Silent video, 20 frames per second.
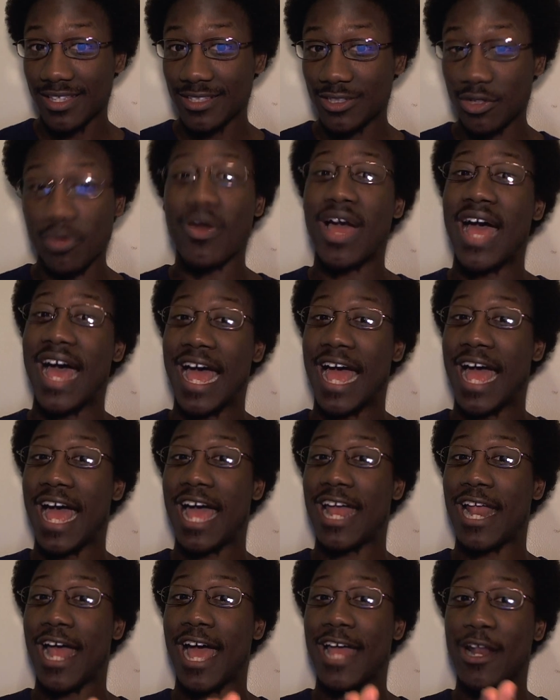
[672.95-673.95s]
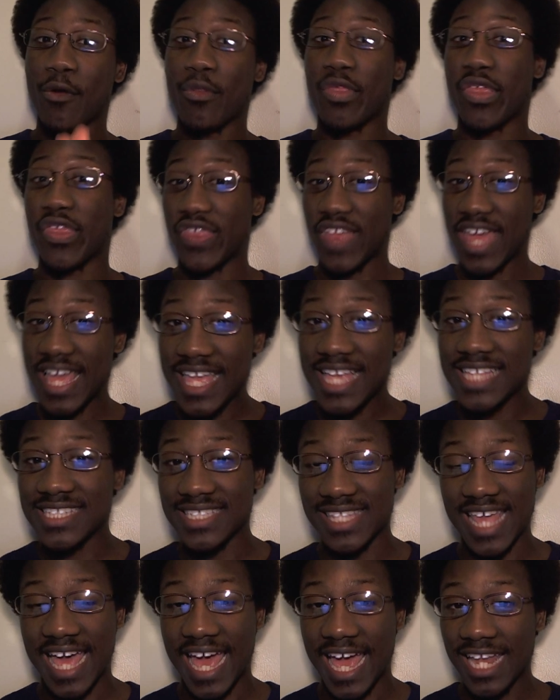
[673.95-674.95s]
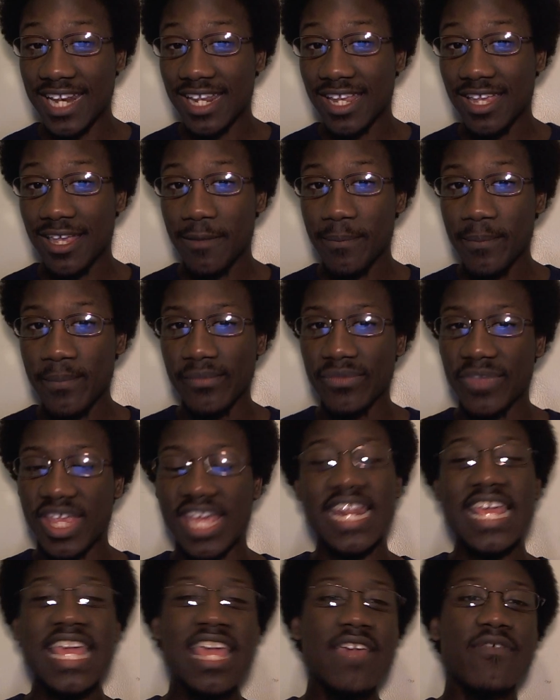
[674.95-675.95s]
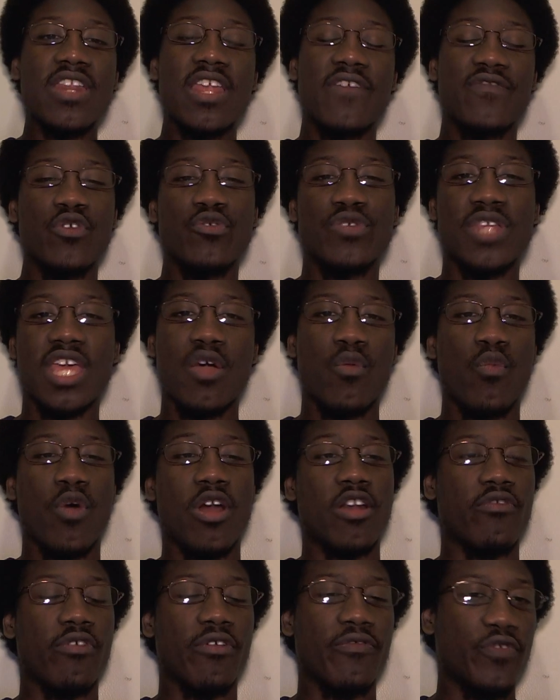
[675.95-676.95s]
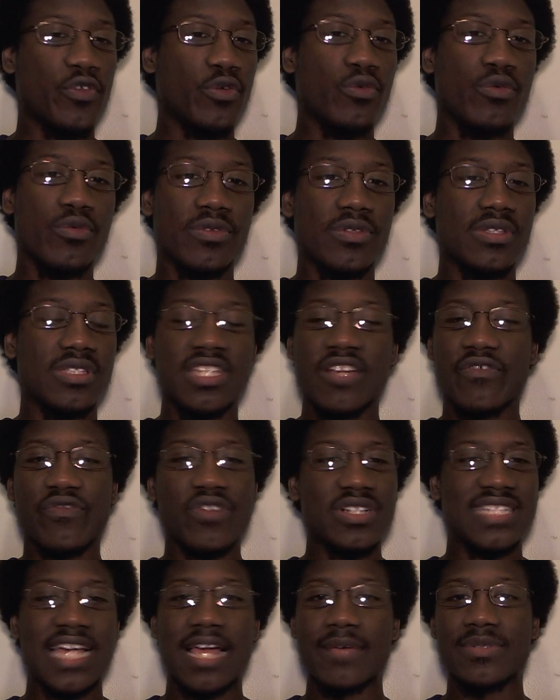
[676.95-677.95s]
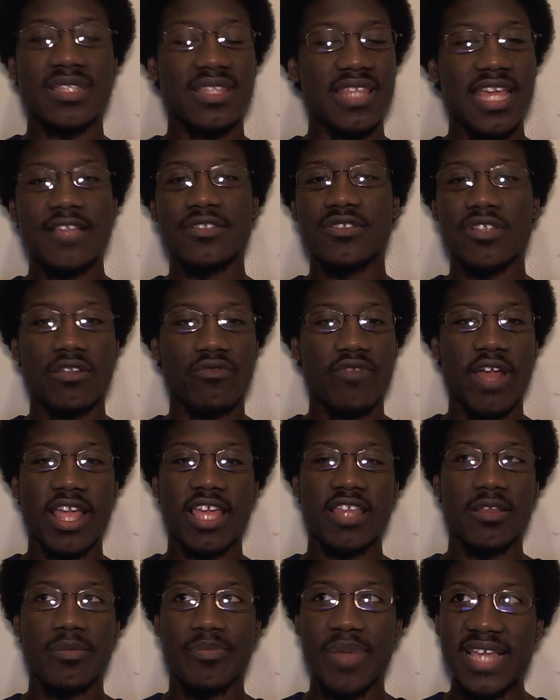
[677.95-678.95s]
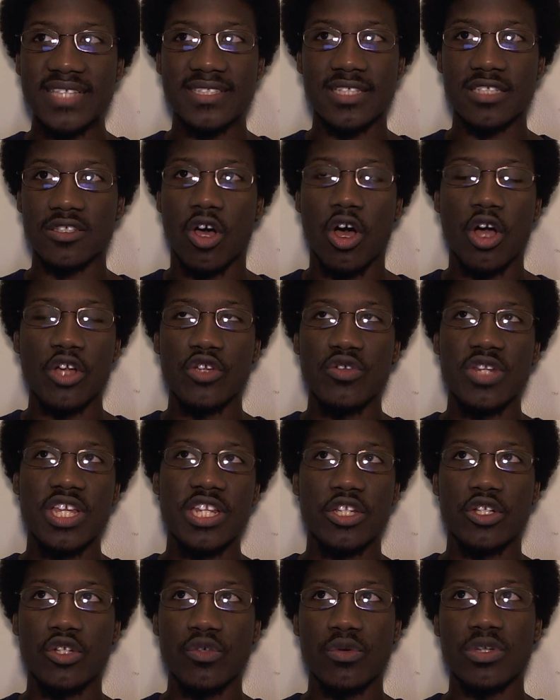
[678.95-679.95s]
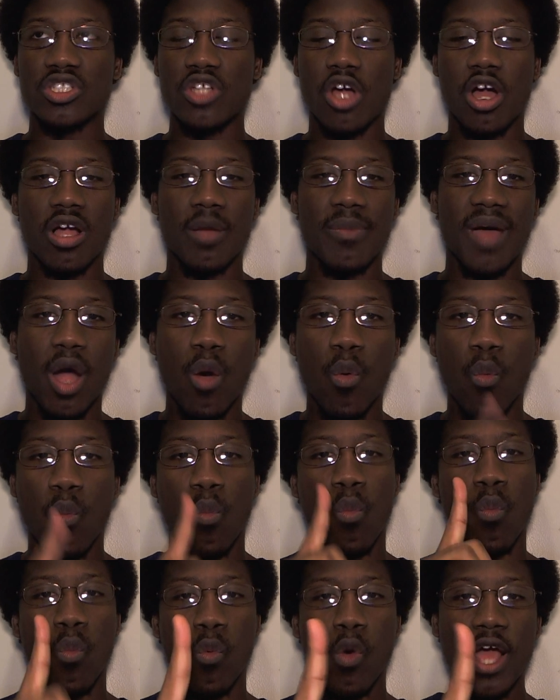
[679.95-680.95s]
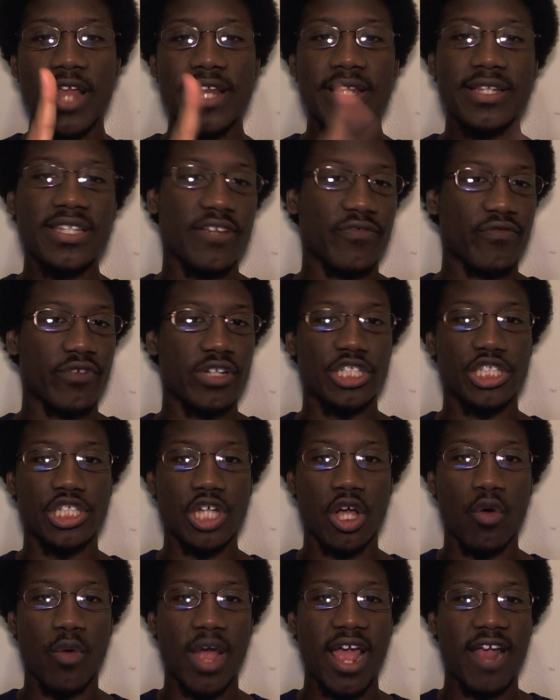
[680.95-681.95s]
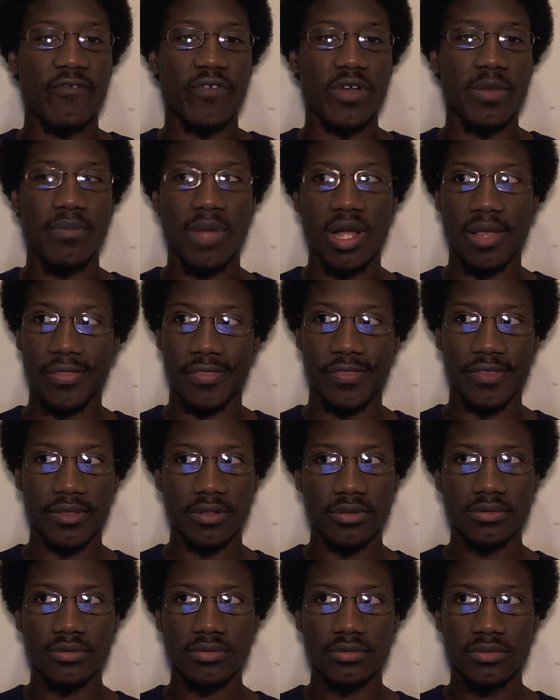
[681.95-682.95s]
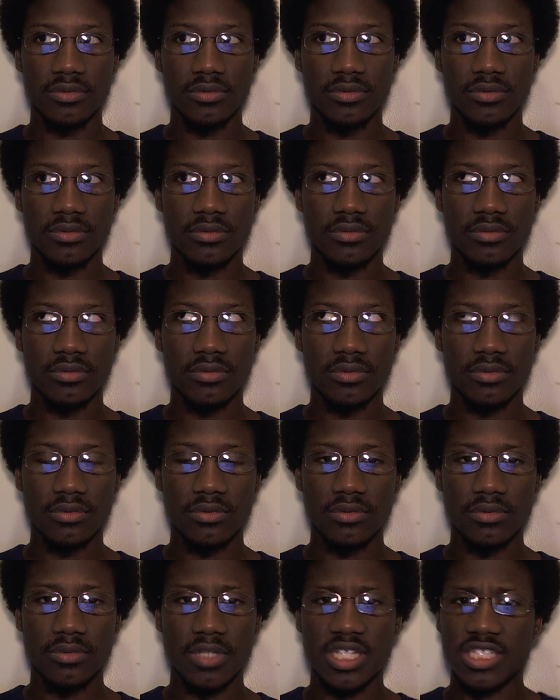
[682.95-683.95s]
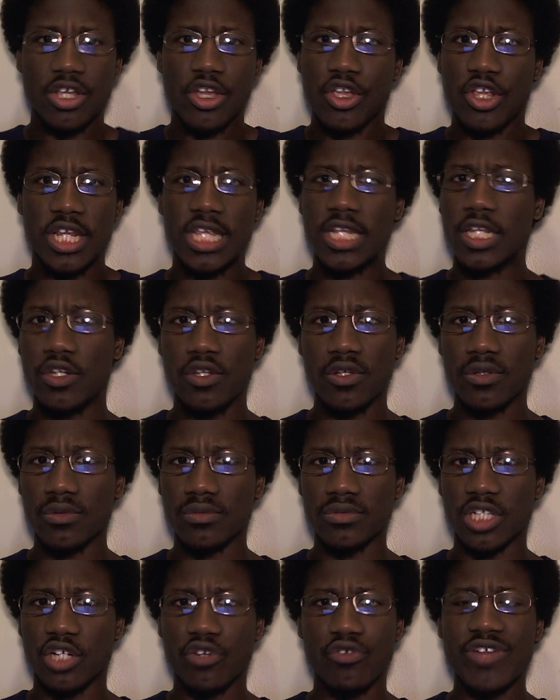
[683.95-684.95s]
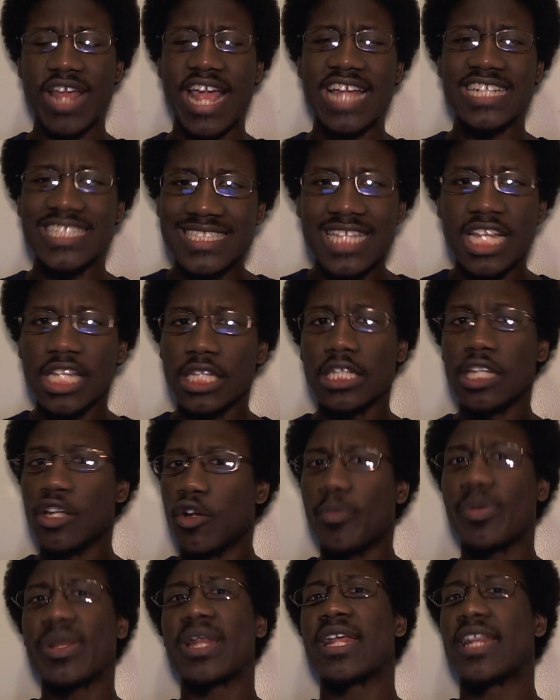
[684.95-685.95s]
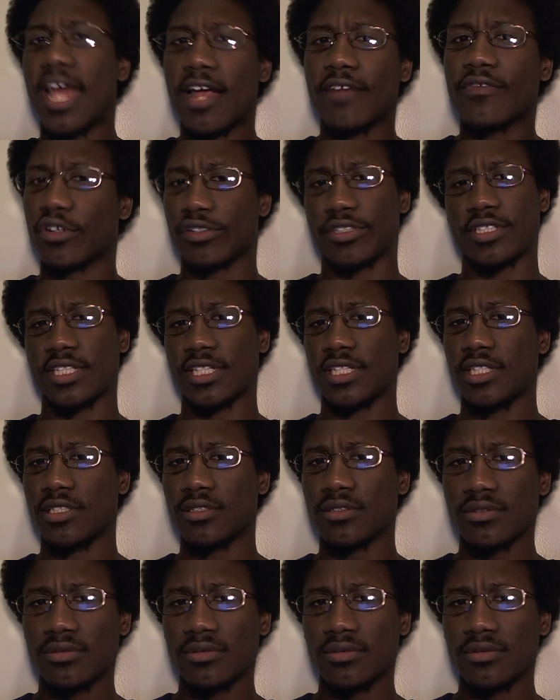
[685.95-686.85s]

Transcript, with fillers: So I, I, I don't think it's that. And even if you didn't want to review different types of things on a regular basis, all you need to do is talk about one different show every month. That's all you need to do to create just a little bit of diversity.